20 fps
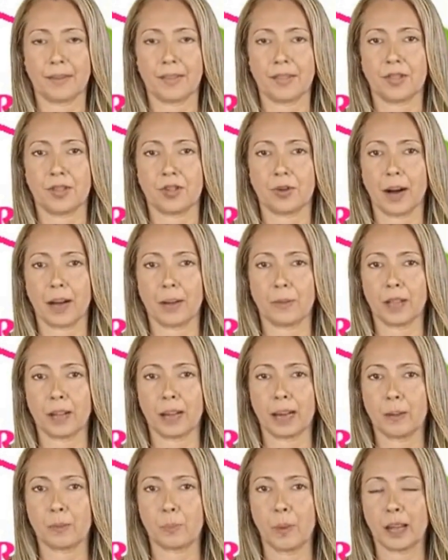
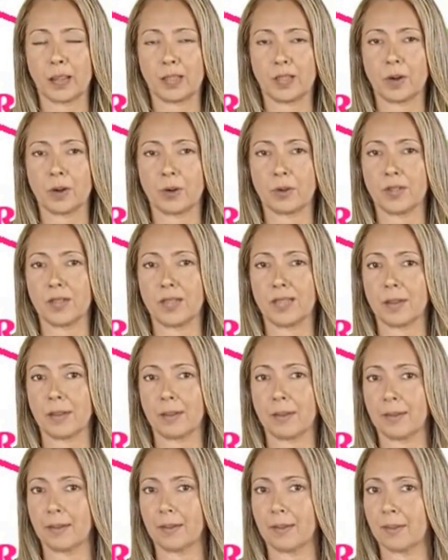strengthening muscles,
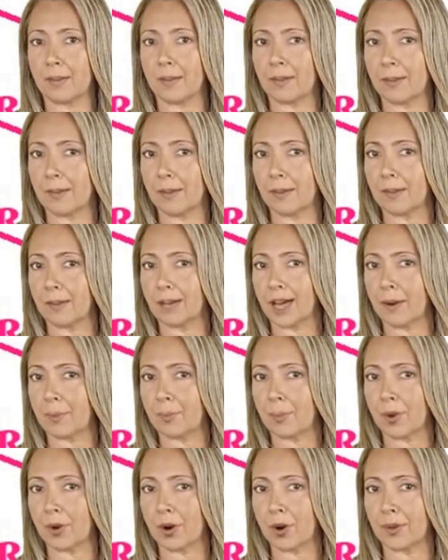
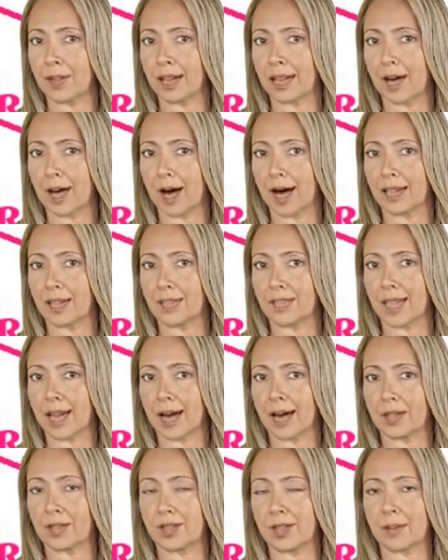improving
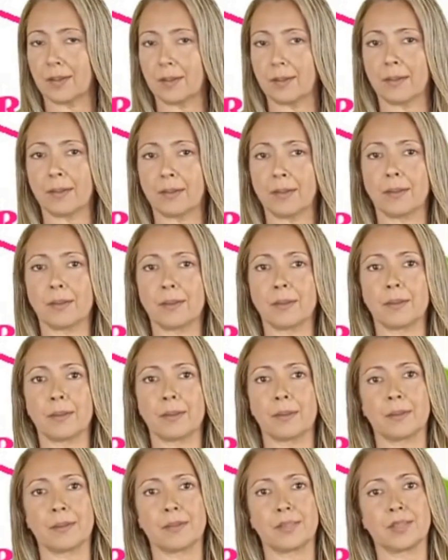eyesight,
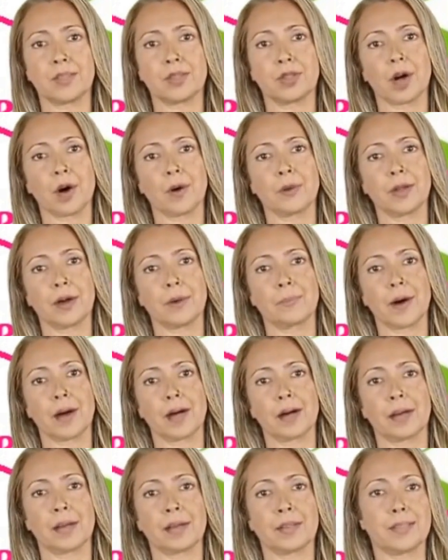stronger
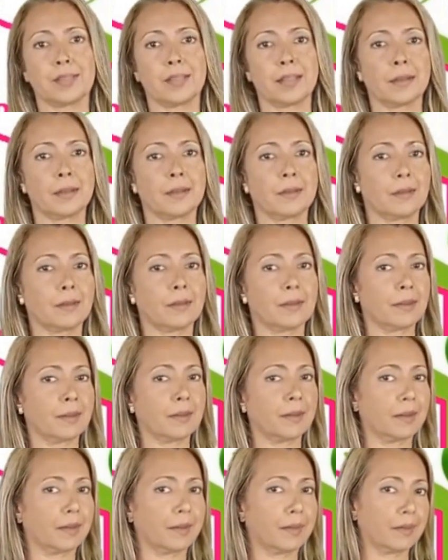bones,
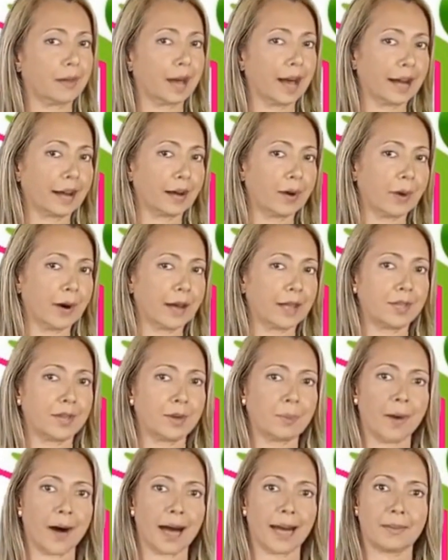
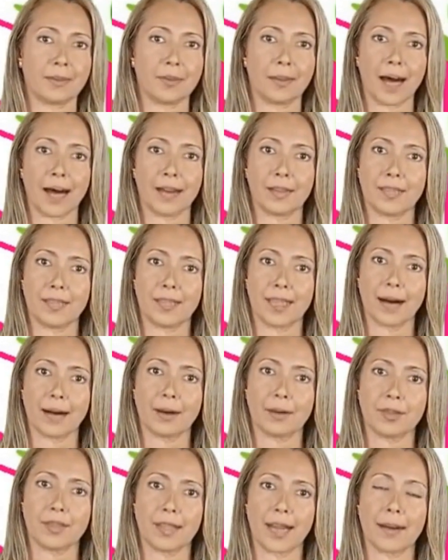increased red blood
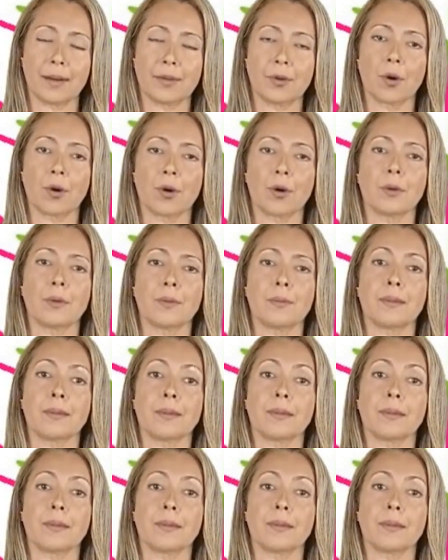cells and more.